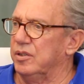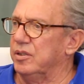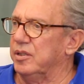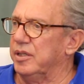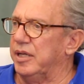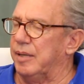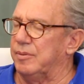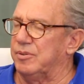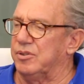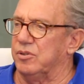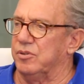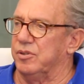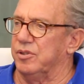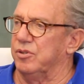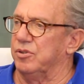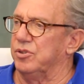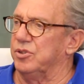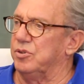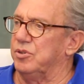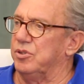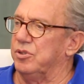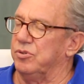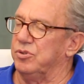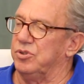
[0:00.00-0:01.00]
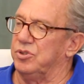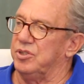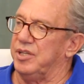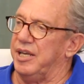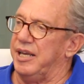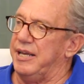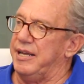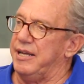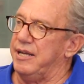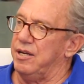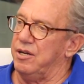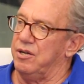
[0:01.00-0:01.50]
Those
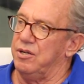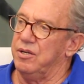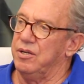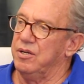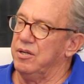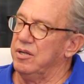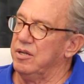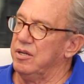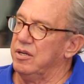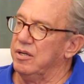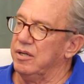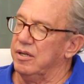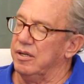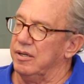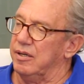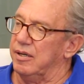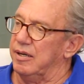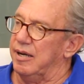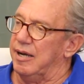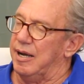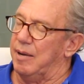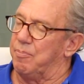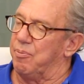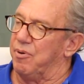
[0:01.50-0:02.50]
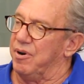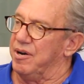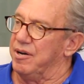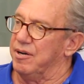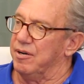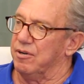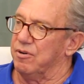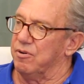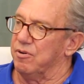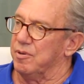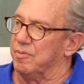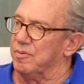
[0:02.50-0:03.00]
canned operating
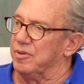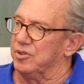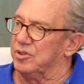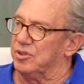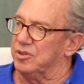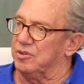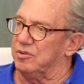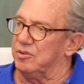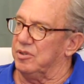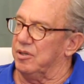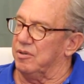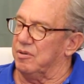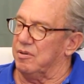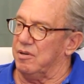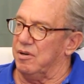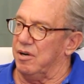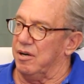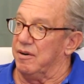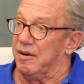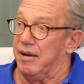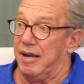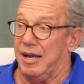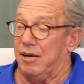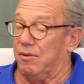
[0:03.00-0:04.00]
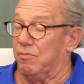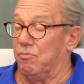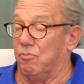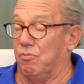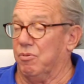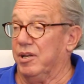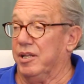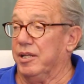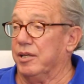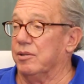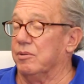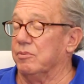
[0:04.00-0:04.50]
agreements are not
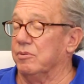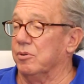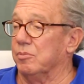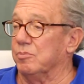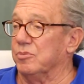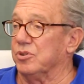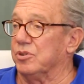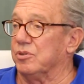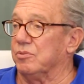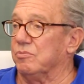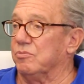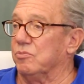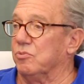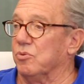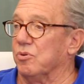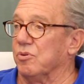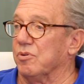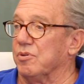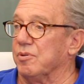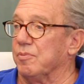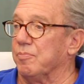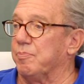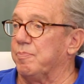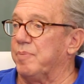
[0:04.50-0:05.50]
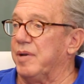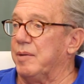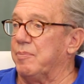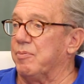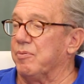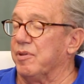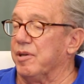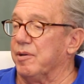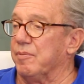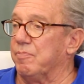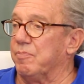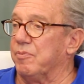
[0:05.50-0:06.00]
really almost worth the paper
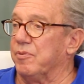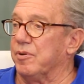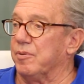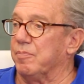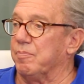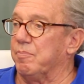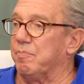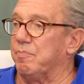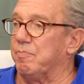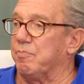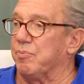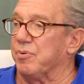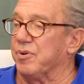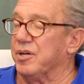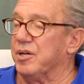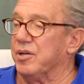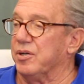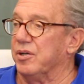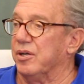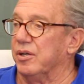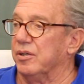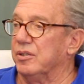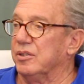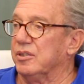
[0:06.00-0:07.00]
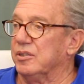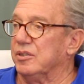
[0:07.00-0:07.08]
they're printed on.